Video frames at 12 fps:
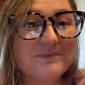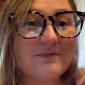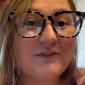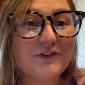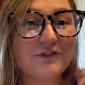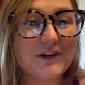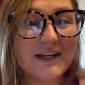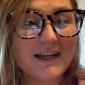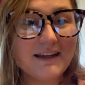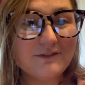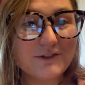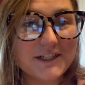feel free
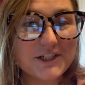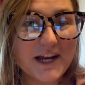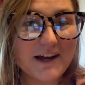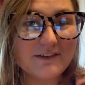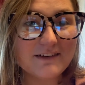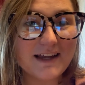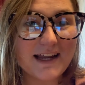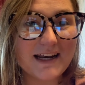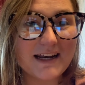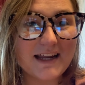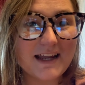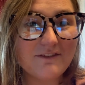to reach out
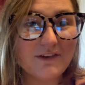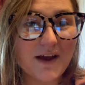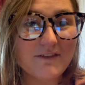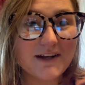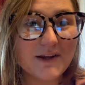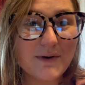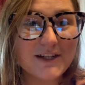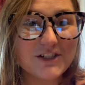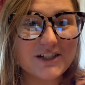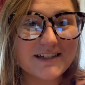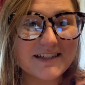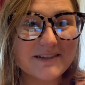and if you have any
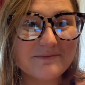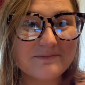questions.